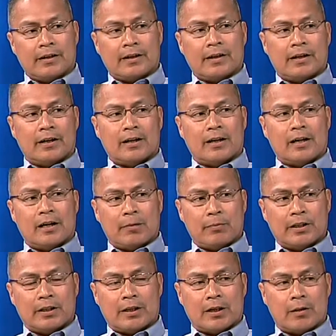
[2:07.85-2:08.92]
up
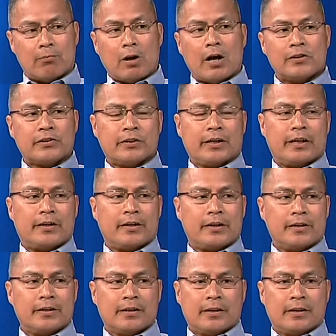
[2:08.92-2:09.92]
in the Boston area.